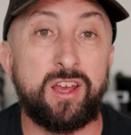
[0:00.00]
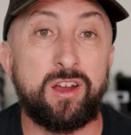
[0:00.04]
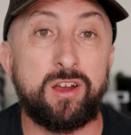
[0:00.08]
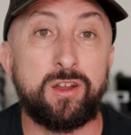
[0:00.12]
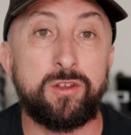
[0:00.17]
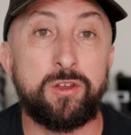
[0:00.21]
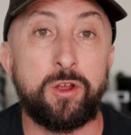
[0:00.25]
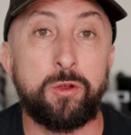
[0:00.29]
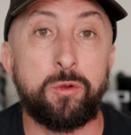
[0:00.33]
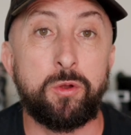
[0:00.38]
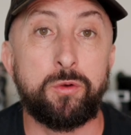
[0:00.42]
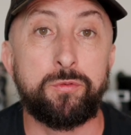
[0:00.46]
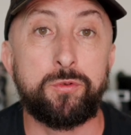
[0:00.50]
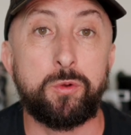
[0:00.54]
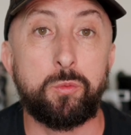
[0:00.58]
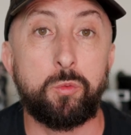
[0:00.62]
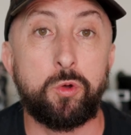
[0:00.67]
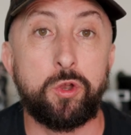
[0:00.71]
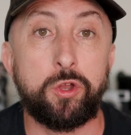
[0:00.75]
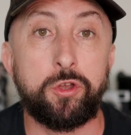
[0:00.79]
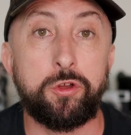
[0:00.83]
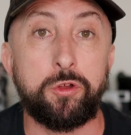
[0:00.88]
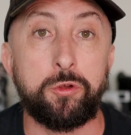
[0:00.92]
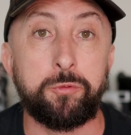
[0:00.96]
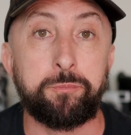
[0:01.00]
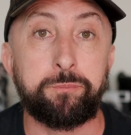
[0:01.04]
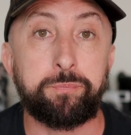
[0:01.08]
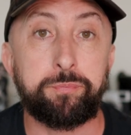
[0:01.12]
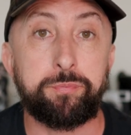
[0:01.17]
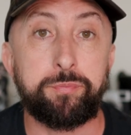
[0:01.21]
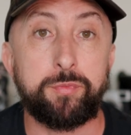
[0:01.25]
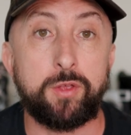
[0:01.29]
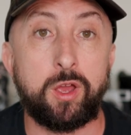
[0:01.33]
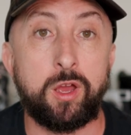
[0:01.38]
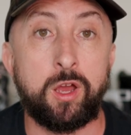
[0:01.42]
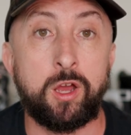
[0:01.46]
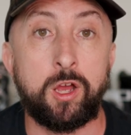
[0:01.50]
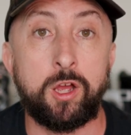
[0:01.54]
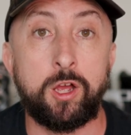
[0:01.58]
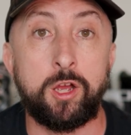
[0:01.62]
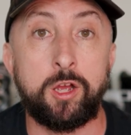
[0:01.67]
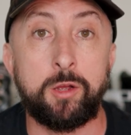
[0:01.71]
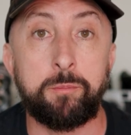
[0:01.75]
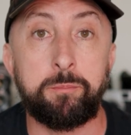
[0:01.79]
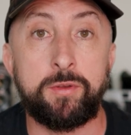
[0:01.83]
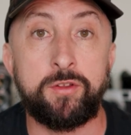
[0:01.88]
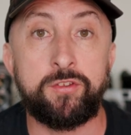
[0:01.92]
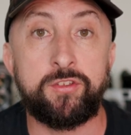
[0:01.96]
don't often want to do.
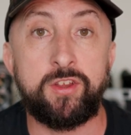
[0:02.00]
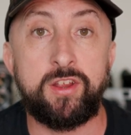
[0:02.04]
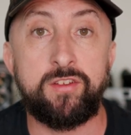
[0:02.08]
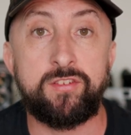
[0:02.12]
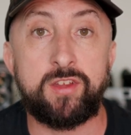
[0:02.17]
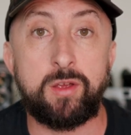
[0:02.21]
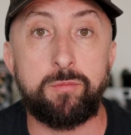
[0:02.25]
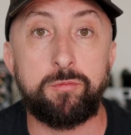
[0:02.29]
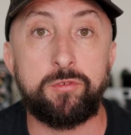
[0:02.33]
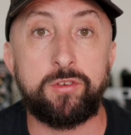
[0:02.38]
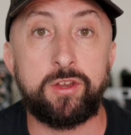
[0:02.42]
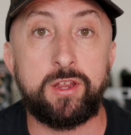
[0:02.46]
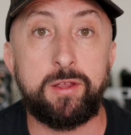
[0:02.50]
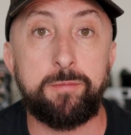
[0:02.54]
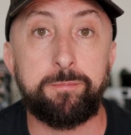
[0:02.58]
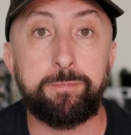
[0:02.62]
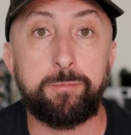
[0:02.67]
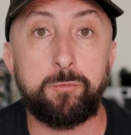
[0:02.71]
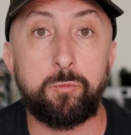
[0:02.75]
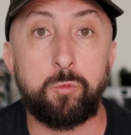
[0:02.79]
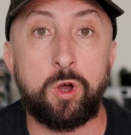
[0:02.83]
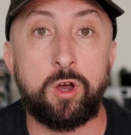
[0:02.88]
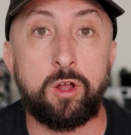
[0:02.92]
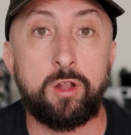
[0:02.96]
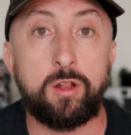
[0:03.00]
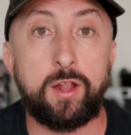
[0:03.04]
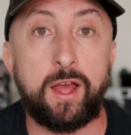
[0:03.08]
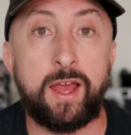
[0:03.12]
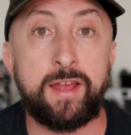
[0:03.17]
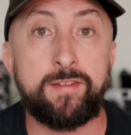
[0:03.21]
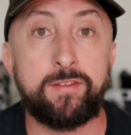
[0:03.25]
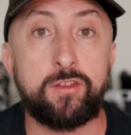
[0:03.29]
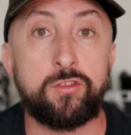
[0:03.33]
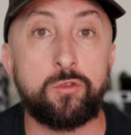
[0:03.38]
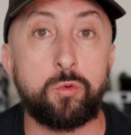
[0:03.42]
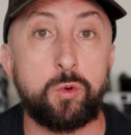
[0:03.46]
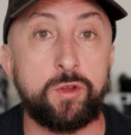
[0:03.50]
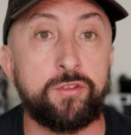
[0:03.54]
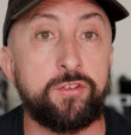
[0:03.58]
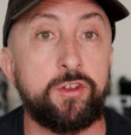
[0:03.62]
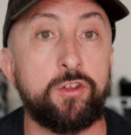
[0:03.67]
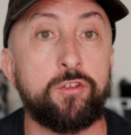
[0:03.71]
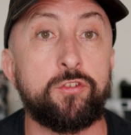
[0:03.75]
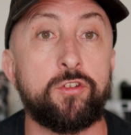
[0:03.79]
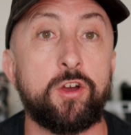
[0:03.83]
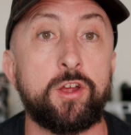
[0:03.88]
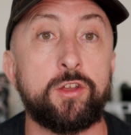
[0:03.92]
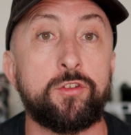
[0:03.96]
The C70, well, has a twisty
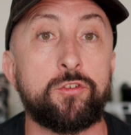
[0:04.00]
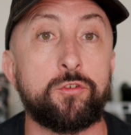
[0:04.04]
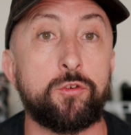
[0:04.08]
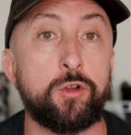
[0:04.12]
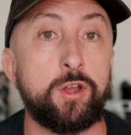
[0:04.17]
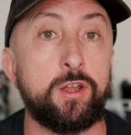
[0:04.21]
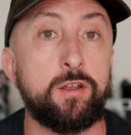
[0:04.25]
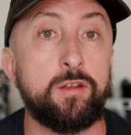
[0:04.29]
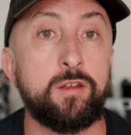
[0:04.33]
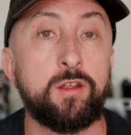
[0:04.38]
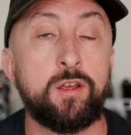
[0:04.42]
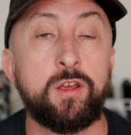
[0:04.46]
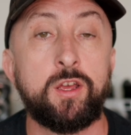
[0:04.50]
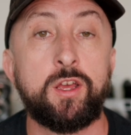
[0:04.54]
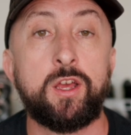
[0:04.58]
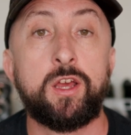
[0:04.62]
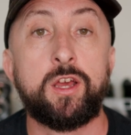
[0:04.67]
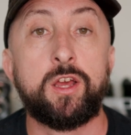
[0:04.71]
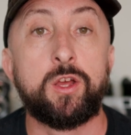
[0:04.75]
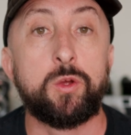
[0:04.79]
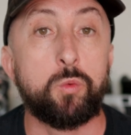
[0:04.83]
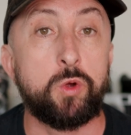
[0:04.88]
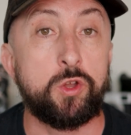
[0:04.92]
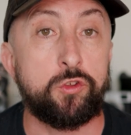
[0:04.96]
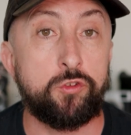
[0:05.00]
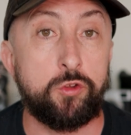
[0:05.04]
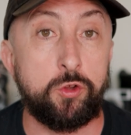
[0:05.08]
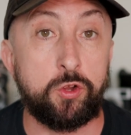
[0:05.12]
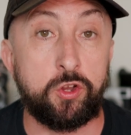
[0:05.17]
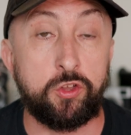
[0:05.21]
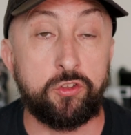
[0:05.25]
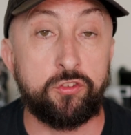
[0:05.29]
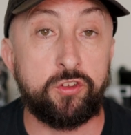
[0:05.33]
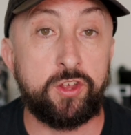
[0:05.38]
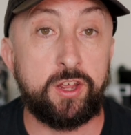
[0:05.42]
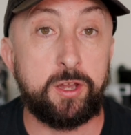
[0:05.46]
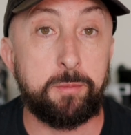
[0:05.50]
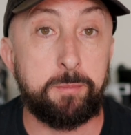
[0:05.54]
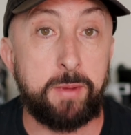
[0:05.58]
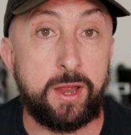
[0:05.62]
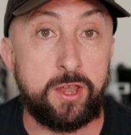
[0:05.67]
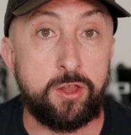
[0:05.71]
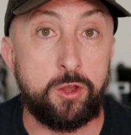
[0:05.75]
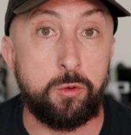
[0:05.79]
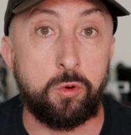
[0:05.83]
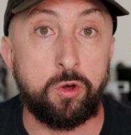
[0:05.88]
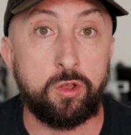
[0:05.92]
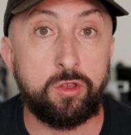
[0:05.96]
side screen, which you can see the
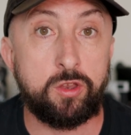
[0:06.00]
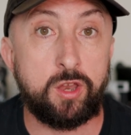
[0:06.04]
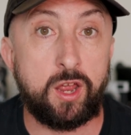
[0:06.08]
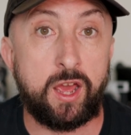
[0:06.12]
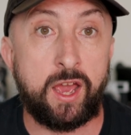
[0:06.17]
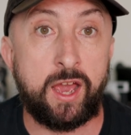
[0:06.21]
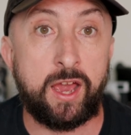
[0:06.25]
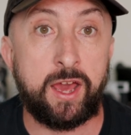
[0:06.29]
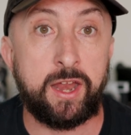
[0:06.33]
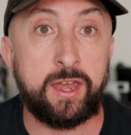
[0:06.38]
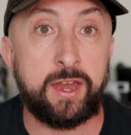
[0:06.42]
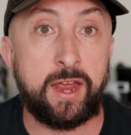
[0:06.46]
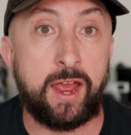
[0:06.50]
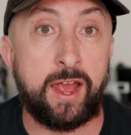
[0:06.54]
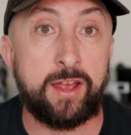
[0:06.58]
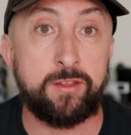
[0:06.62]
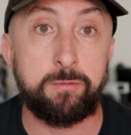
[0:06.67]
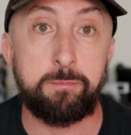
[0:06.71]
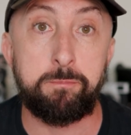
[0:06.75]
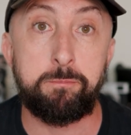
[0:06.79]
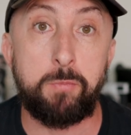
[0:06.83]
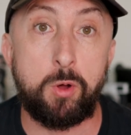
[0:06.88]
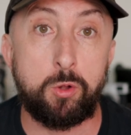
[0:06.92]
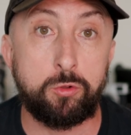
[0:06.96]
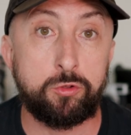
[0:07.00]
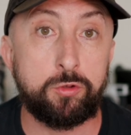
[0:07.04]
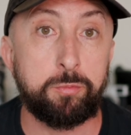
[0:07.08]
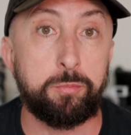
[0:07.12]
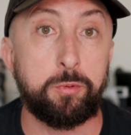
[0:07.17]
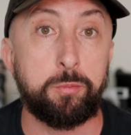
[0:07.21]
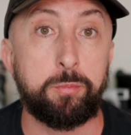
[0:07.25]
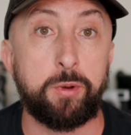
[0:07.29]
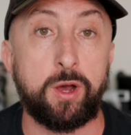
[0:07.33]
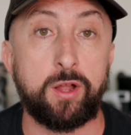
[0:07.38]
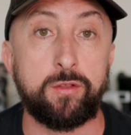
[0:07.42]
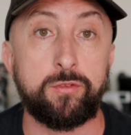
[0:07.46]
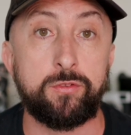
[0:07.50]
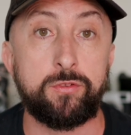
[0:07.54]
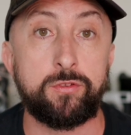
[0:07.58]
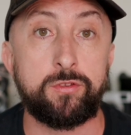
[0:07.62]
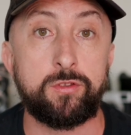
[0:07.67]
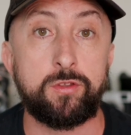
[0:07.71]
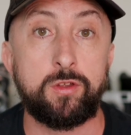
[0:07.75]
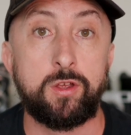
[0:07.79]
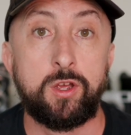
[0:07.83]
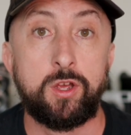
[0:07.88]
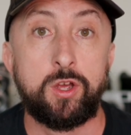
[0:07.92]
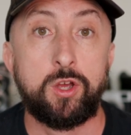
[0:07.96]
menu on, and it has multiple
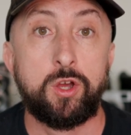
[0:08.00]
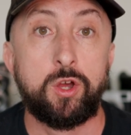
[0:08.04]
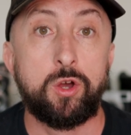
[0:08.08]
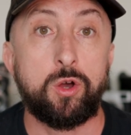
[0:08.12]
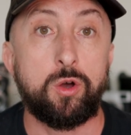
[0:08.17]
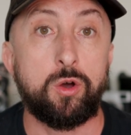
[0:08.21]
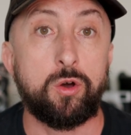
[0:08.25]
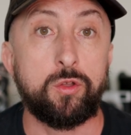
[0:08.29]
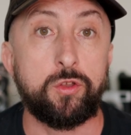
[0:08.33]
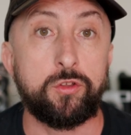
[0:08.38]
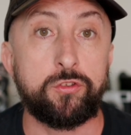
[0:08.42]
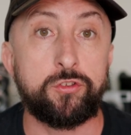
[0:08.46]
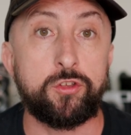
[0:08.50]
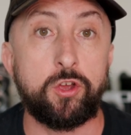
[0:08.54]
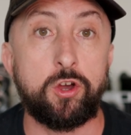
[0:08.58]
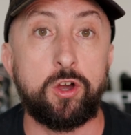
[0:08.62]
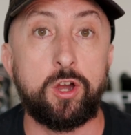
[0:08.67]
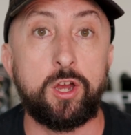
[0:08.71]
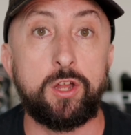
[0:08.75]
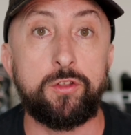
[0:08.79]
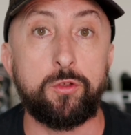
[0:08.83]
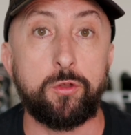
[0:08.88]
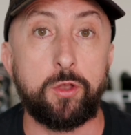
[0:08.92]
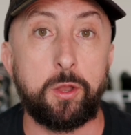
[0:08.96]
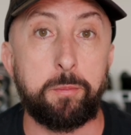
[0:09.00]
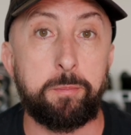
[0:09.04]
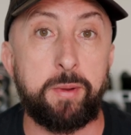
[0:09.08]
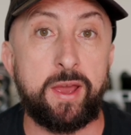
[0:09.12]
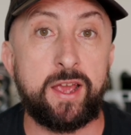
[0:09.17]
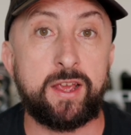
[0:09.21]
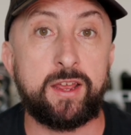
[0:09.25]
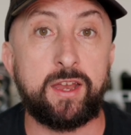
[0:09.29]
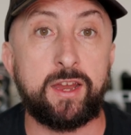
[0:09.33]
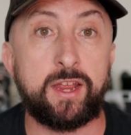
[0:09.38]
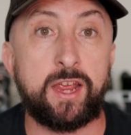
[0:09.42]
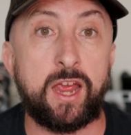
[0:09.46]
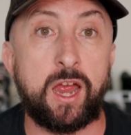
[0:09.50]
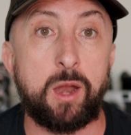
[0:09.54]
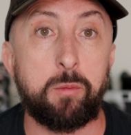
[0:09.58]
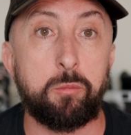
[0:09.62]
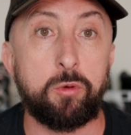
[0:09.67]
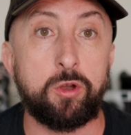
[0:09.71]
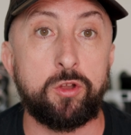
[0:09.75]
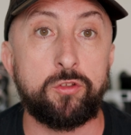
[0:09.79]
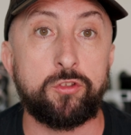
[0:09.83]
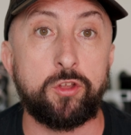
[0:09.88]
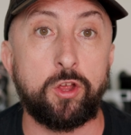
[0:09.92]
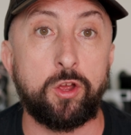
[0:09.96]
buttons on the sides, on the back of the
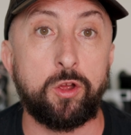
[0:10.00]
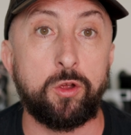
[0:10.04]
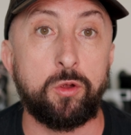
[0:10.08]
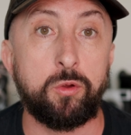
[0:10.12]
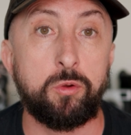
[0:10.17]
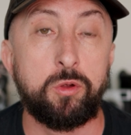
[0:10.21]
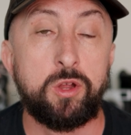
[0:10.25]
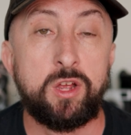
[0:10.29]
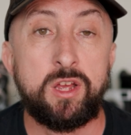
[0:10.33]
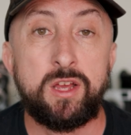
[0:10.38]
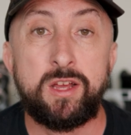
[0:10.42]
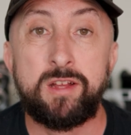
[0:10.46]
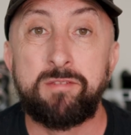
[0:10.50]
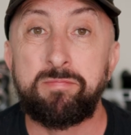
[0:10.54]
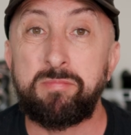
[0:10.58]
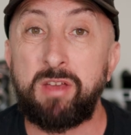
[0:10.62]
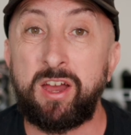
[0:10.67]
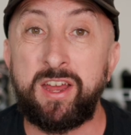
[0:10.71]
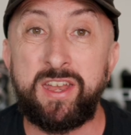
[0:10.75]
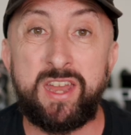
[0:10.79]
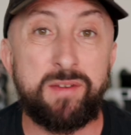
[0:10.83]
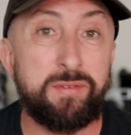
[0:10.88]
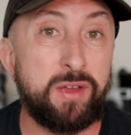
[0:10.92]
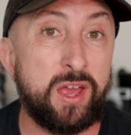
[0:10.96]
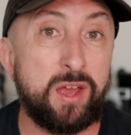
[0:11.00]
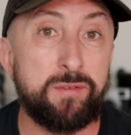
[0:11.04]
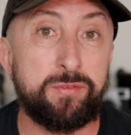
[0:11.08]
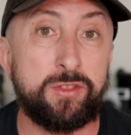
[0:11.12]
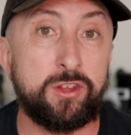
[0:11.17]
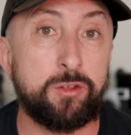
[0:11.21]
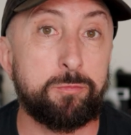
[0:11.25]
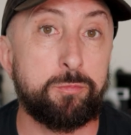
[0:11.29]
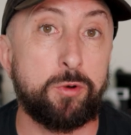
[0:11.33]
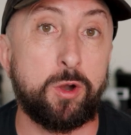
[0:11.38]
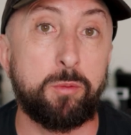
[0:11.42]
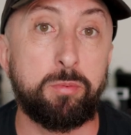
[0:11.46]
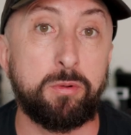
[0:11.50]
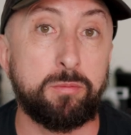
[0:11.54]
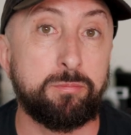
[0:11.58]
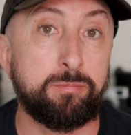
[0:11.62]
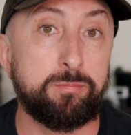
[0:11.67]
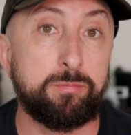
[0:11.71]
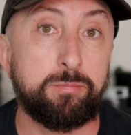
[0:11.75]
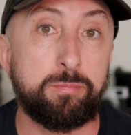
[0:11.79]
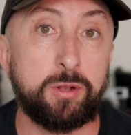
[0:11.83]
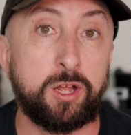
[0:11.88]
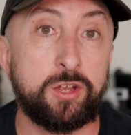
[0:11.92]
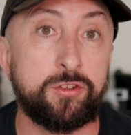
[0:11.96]
camera, so I never have this problem.
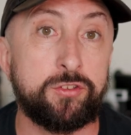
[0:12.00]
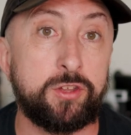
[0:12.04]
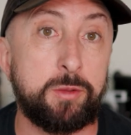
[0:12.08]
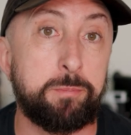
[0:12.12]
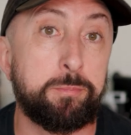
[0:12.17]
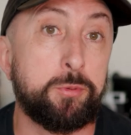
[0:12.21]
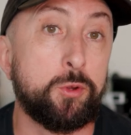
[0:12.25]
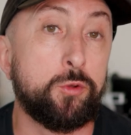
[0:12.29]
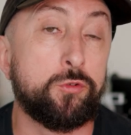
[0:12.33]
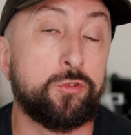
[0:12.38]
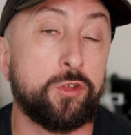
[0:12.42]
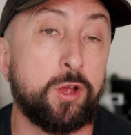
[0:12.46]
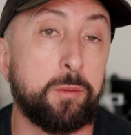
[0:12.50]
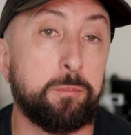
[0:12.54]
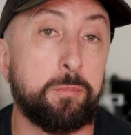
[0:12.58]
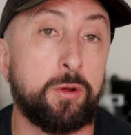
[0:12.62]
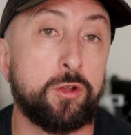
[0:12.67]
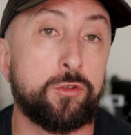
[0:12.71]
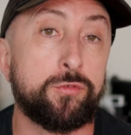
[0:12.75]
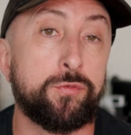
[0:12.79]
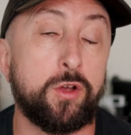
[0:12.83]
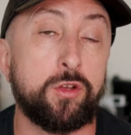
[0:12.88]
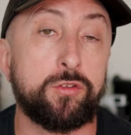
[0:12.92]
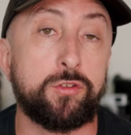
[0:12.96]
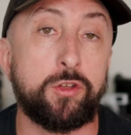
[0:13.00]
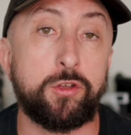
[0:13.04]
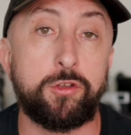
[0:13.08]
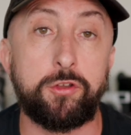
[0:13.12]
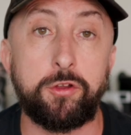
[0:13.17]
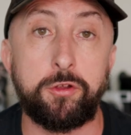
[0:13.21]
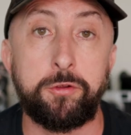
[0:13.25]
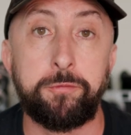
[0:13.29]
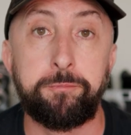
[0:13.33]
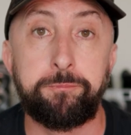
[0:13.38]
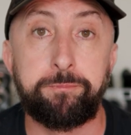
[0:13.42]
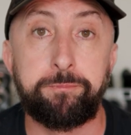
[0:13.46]
Plus, it boots up much faster too.